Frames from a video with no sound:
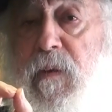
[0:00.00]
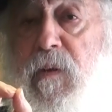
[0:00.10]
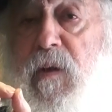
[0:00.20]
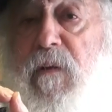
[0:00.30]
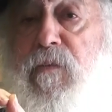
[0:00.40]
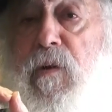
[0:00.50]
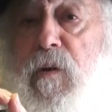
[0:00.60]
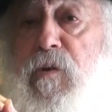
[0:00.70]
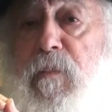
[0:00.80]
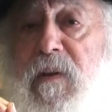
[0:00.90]
You have to
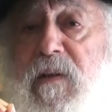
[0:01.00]
learn to be